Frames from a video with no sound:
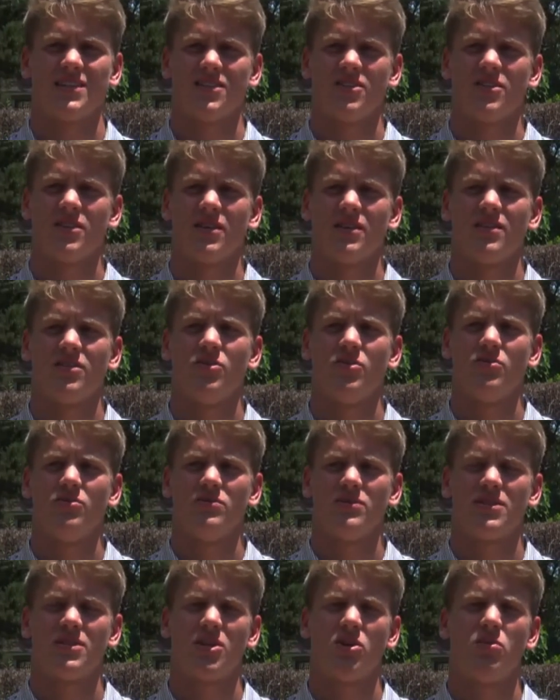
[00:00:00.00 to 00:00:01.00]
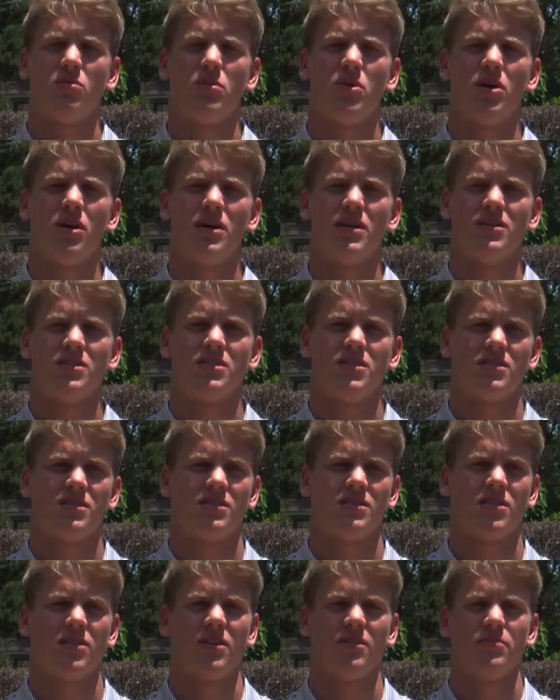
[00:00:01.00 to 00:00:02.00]
you can do so much.
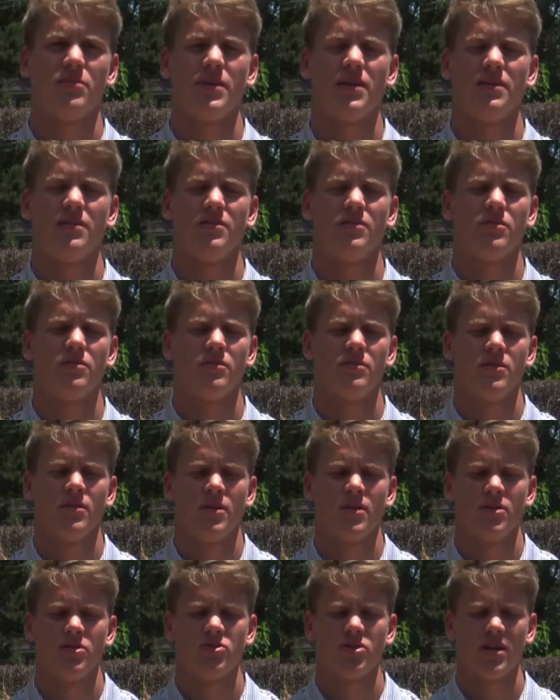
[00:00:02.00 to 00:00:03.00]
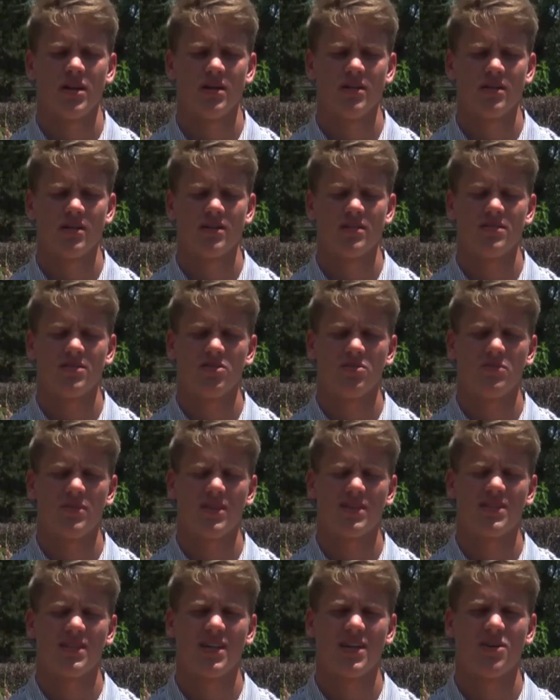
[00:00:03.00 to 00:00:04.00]
So I've been trying to consume
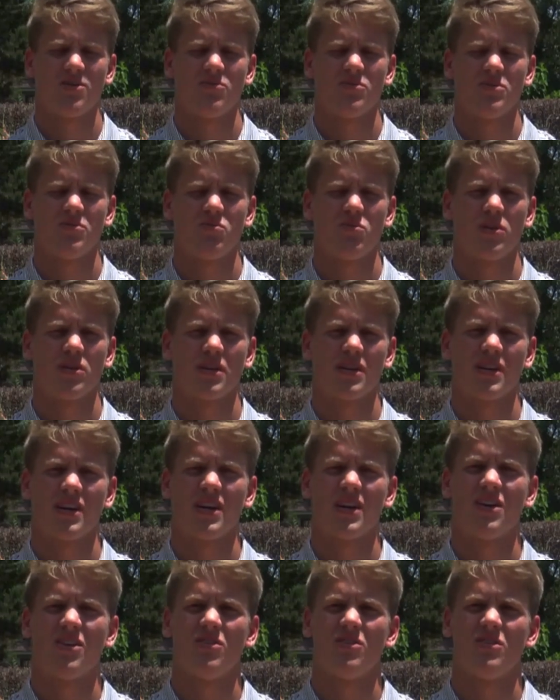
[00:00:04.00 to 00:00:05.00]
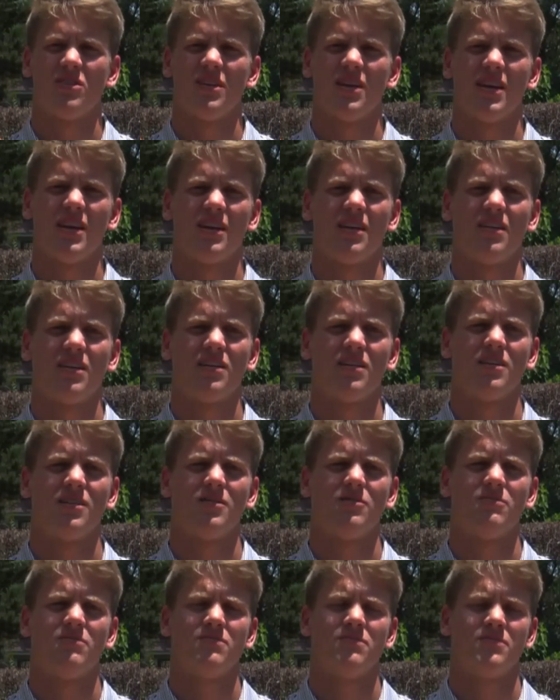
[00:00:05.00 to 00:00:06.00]
my time with working out, and
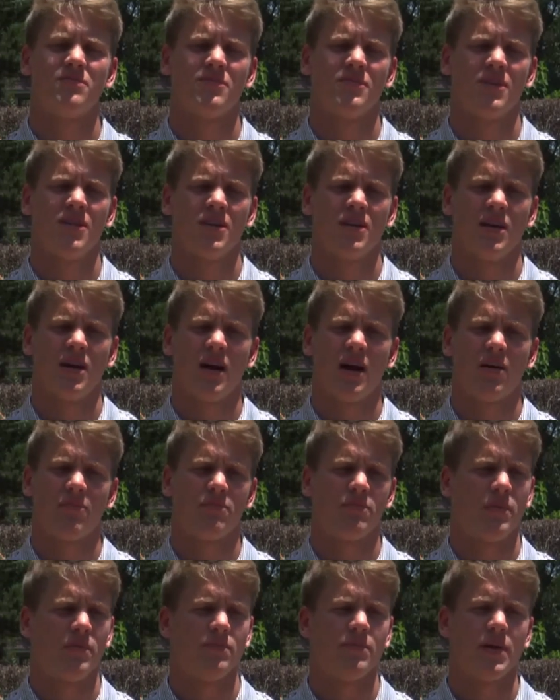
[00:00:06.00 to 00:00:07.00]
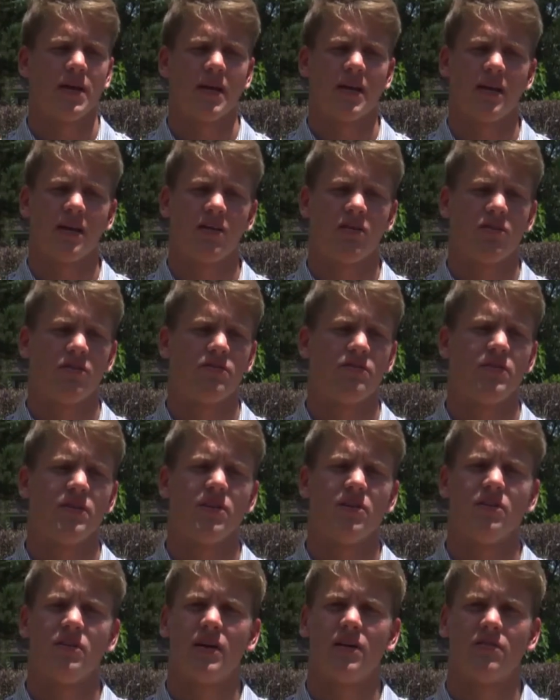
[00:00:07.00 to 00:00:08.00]
I've been getting on the
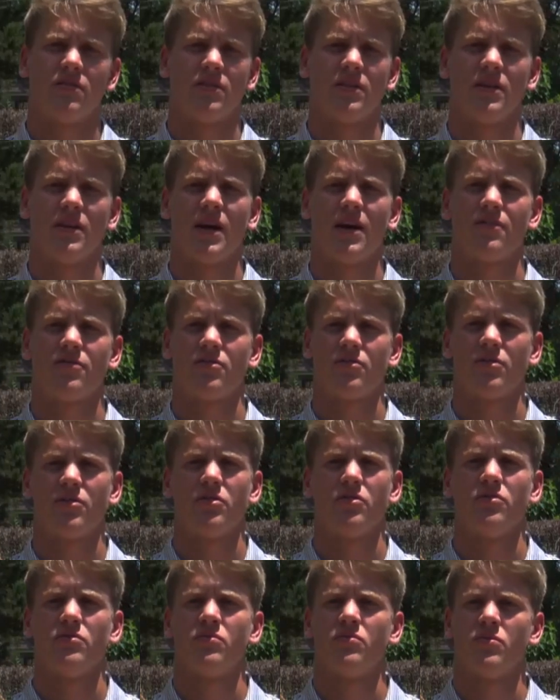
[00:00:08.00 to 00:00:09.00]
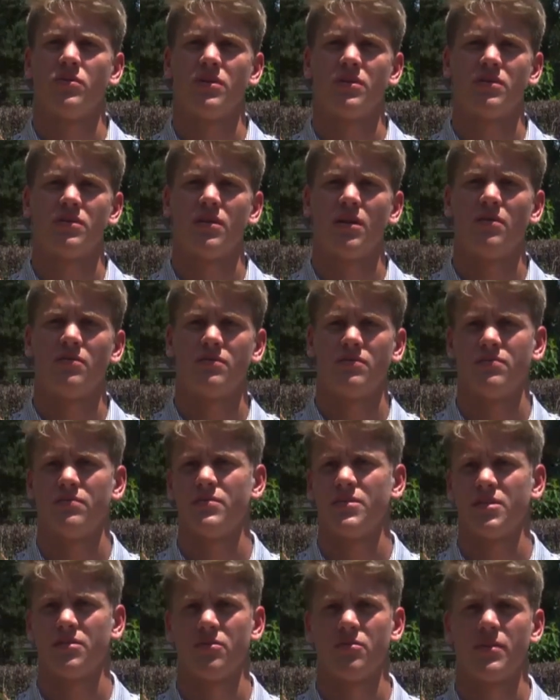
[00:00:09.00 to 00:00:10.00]
field every afternoon with
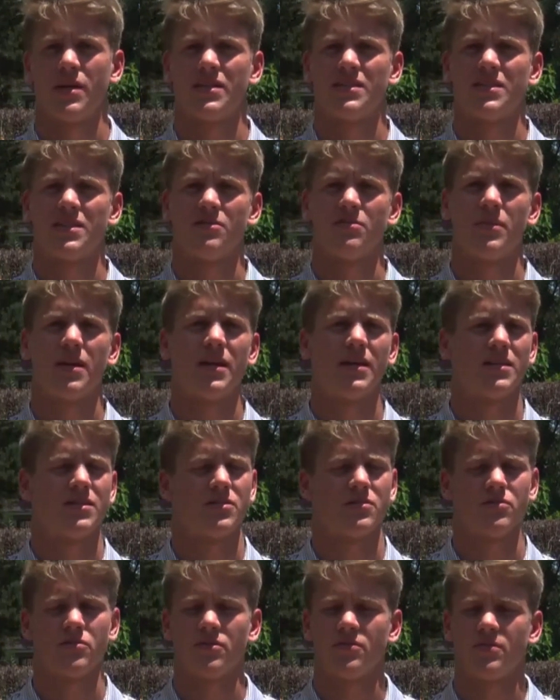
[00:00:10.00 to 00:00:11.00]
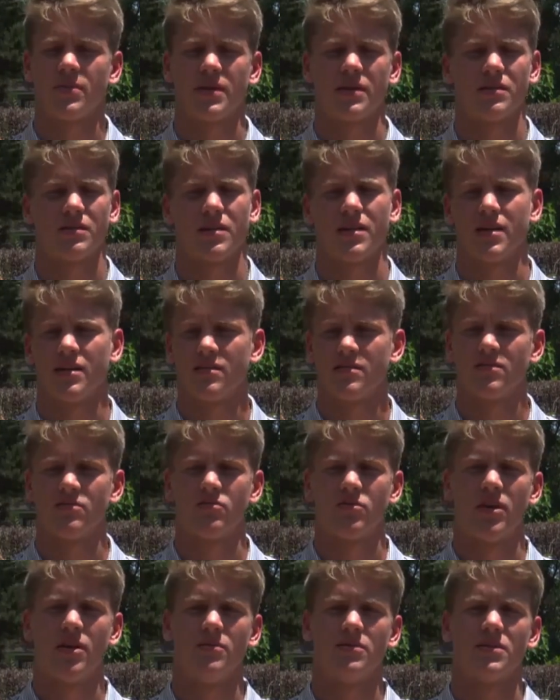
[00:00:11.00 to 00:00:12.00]
some of my teammates, and we've been
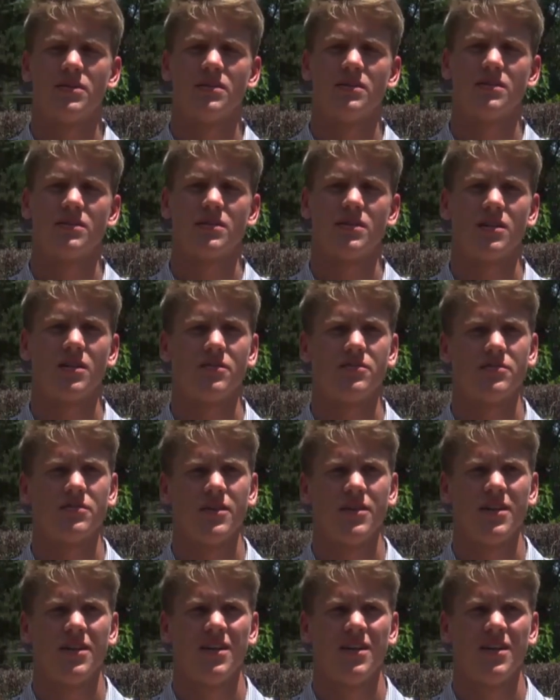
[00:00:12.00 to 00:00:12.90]
getting reps in and stuff,